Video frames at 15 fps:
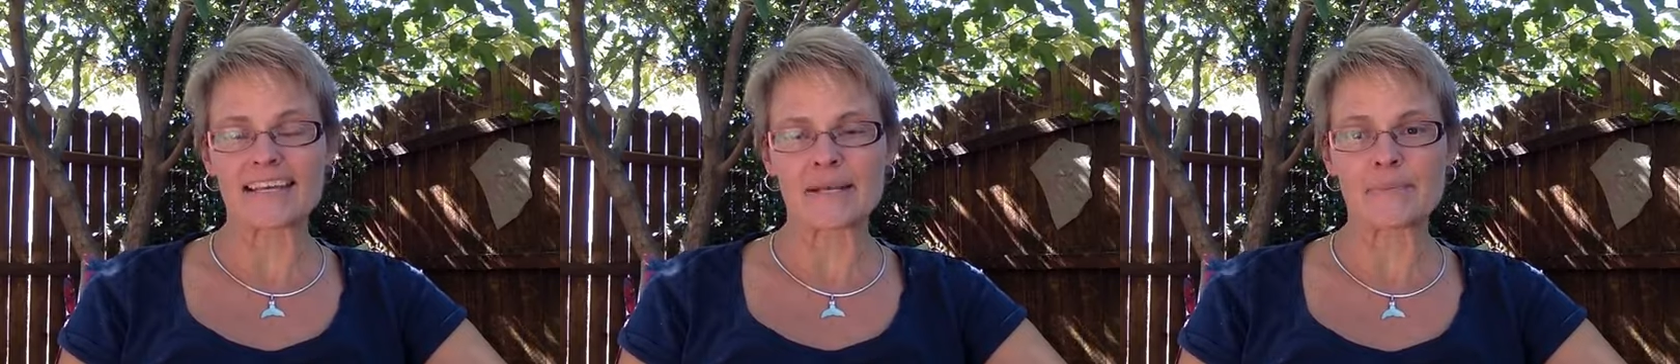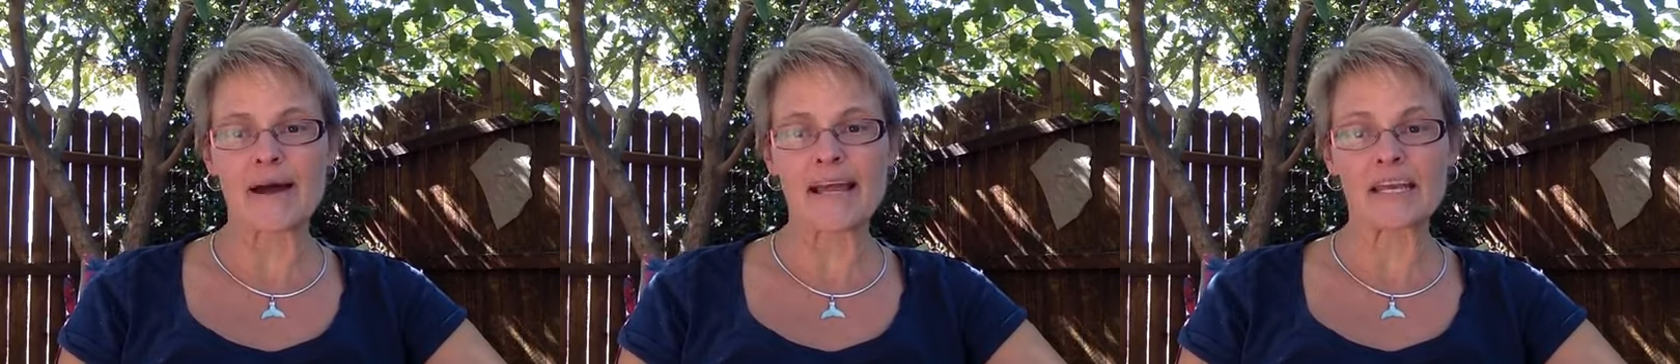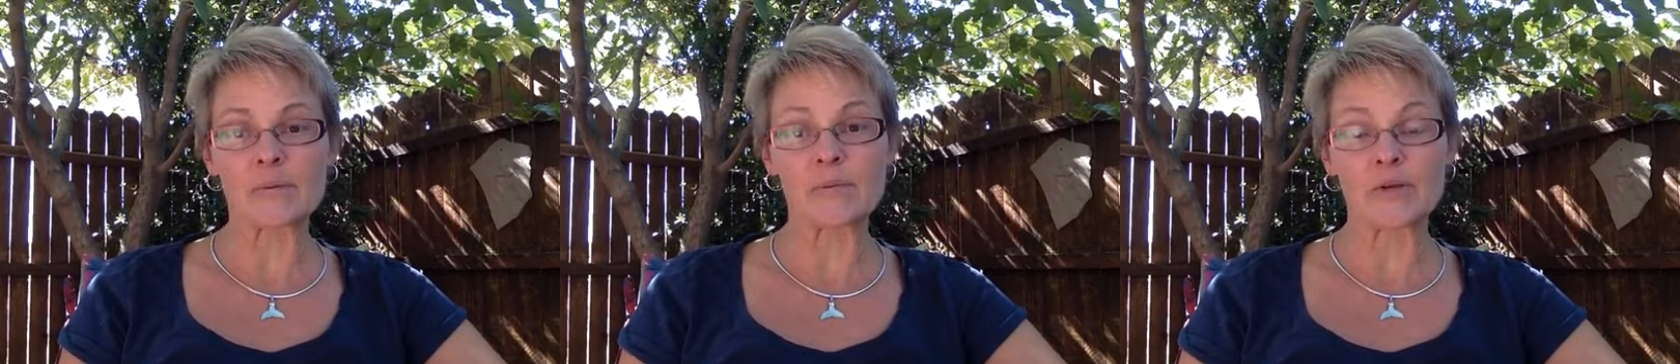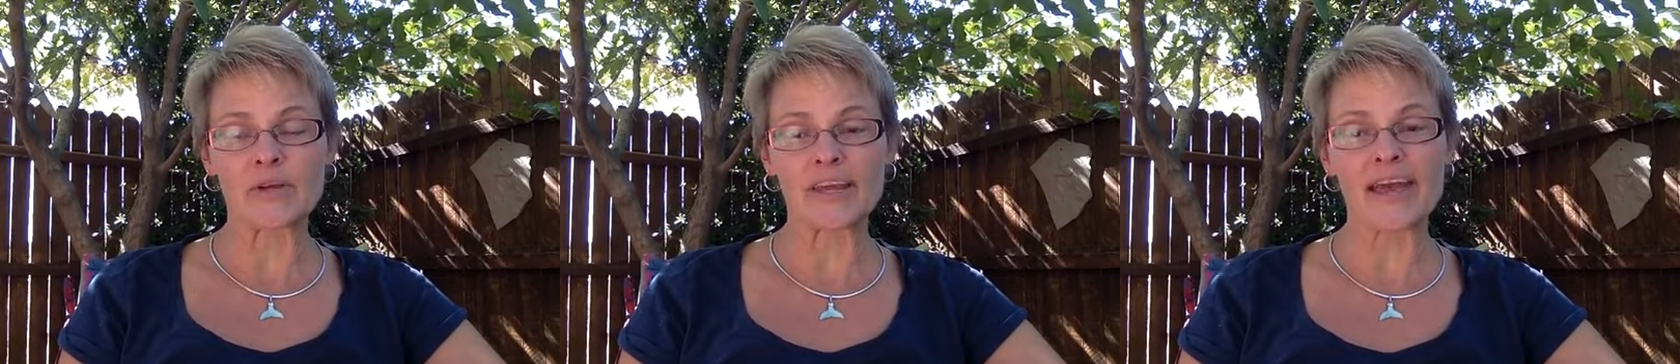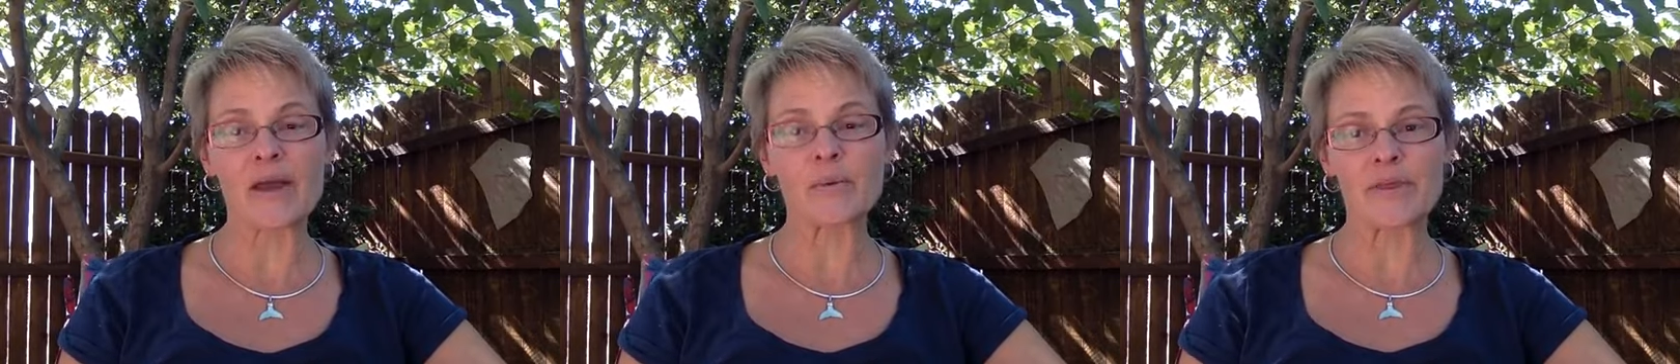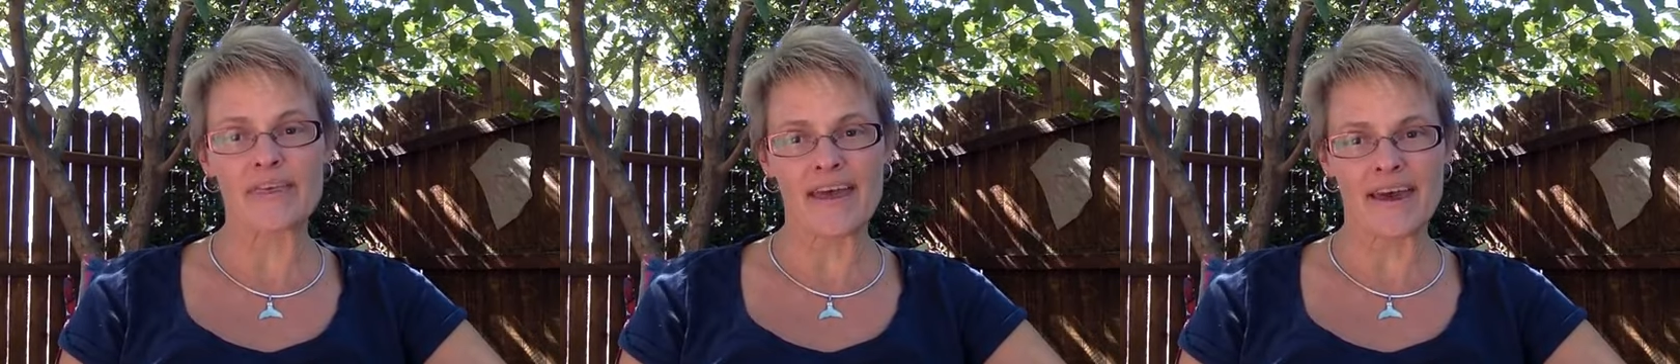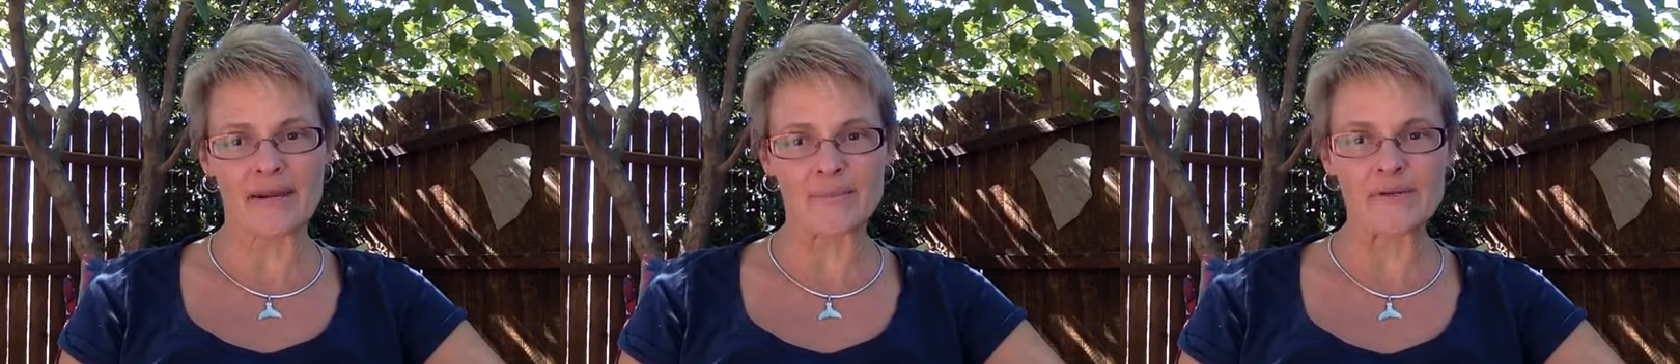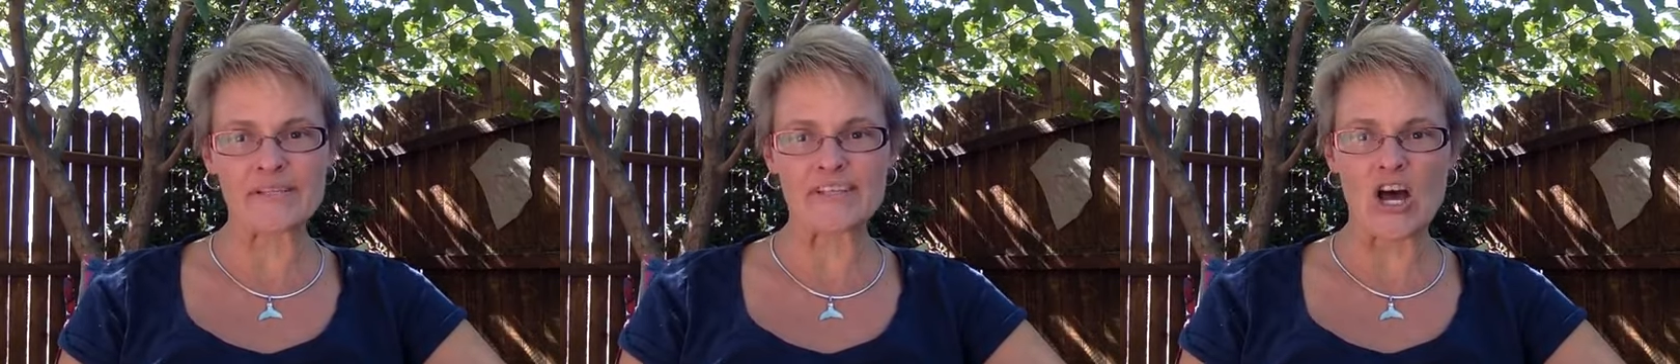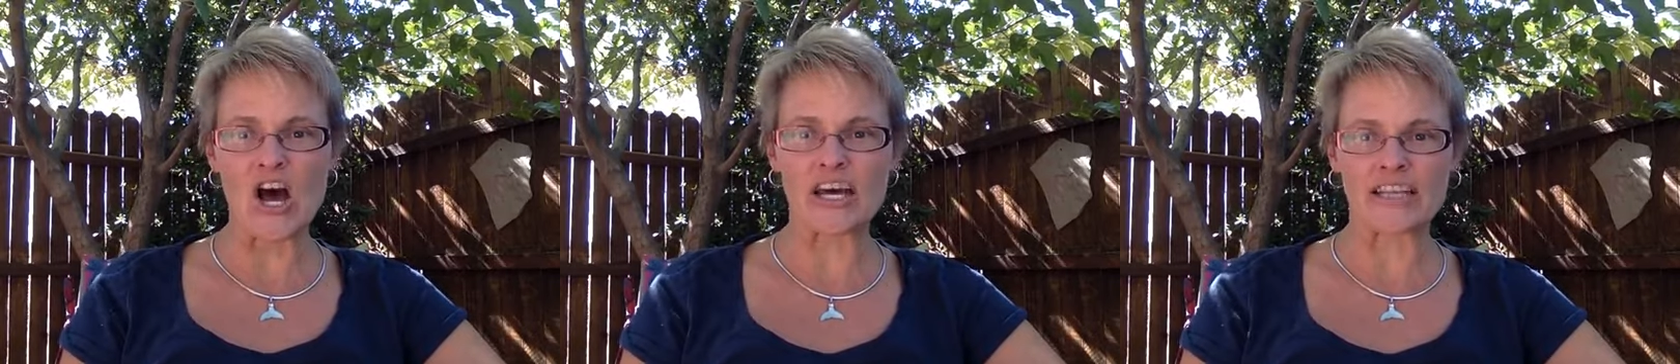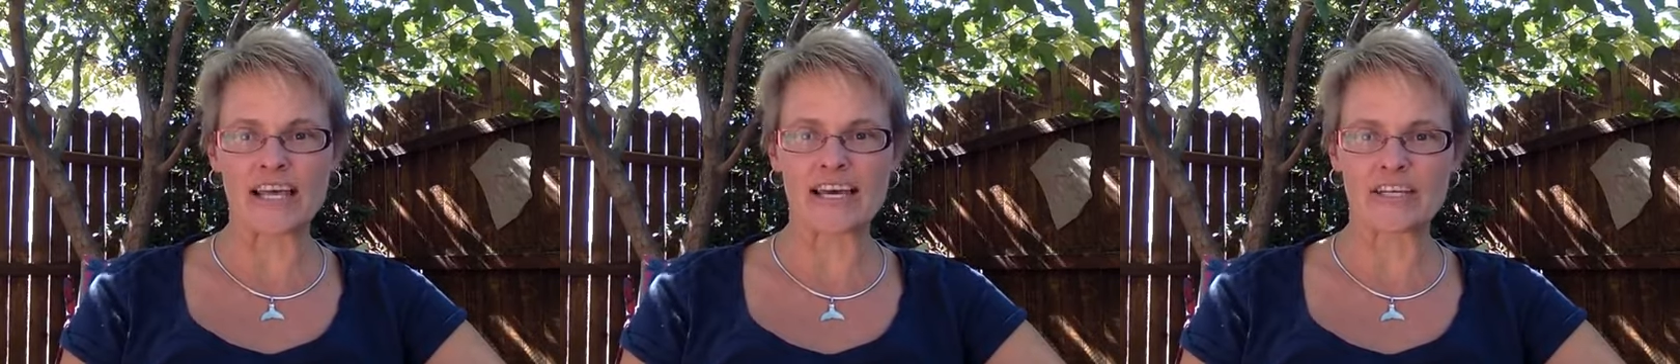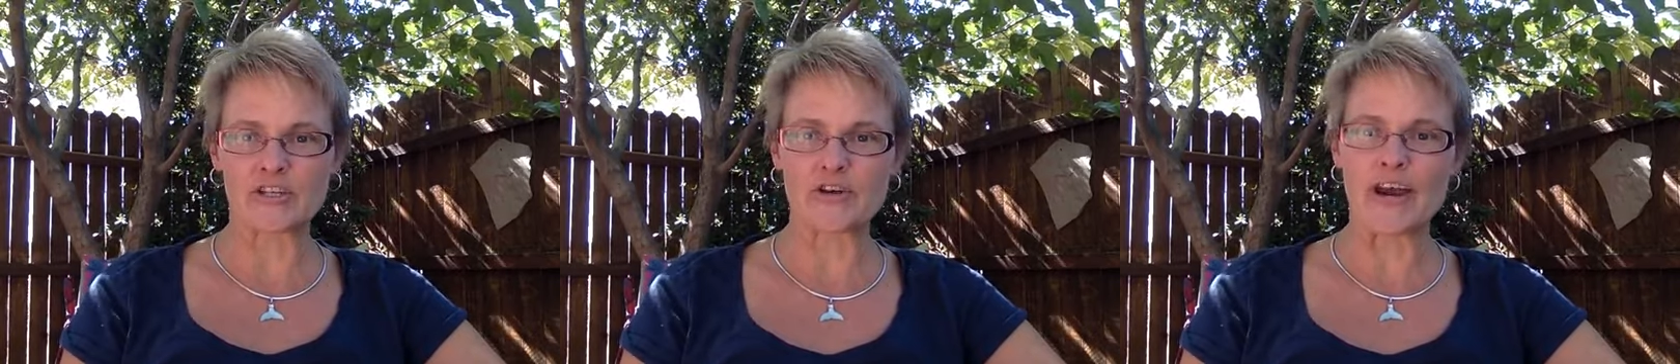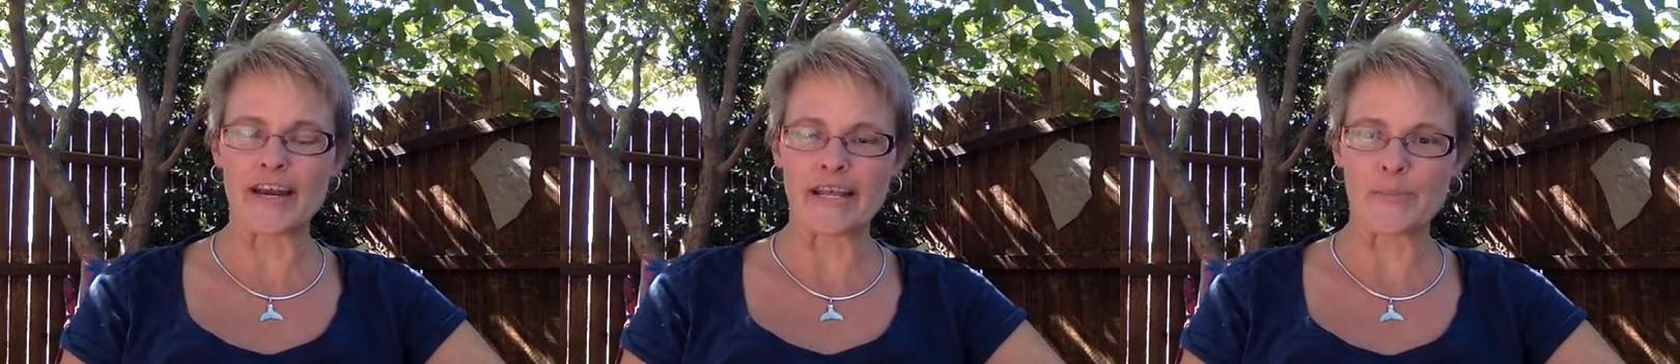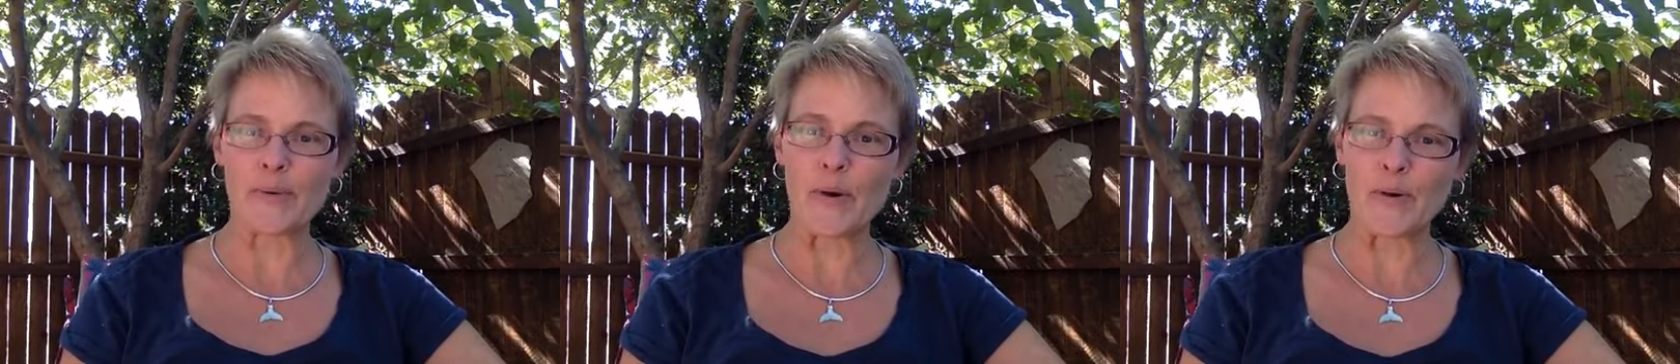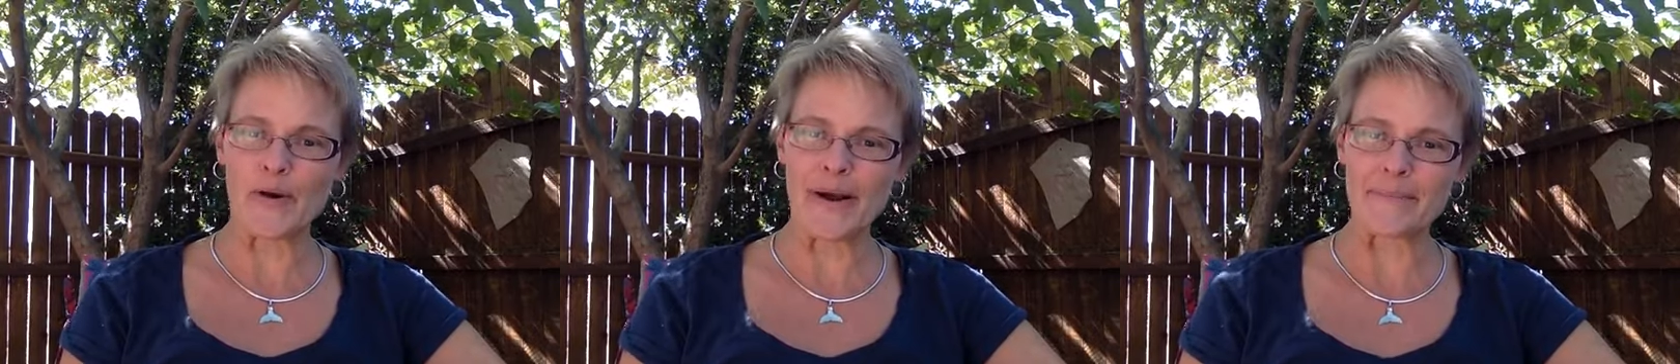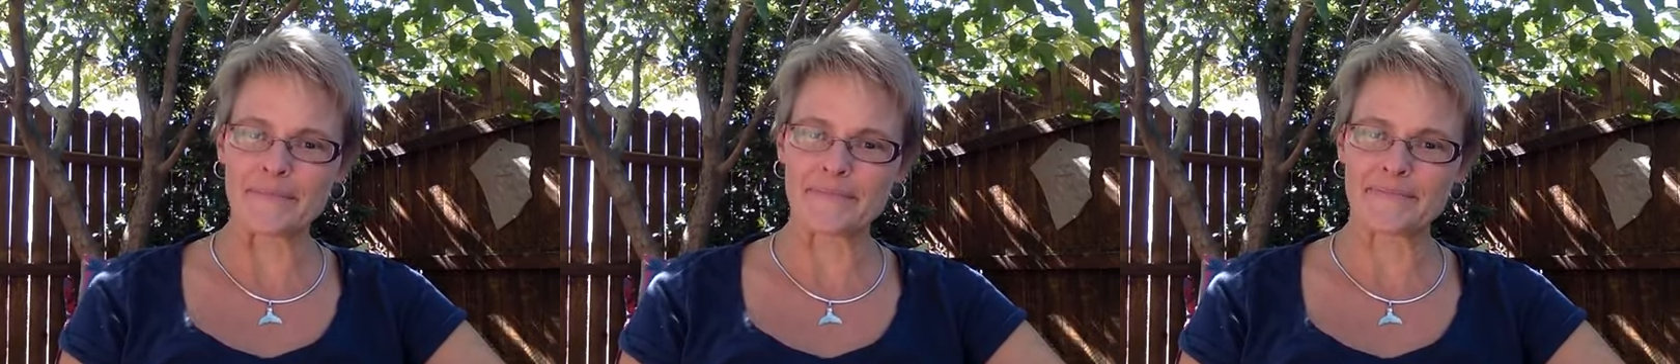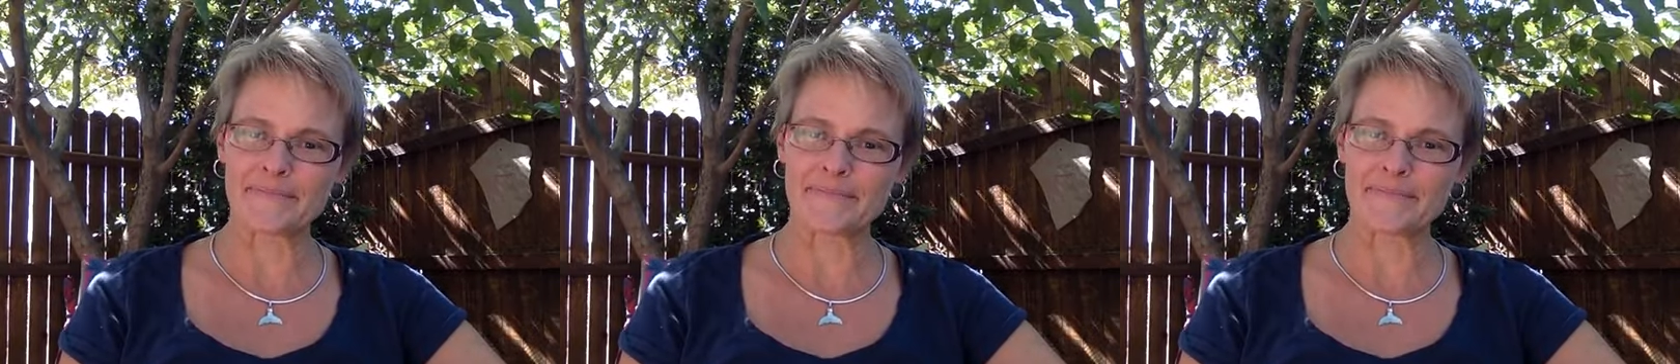in my Communicate with Animals online training program.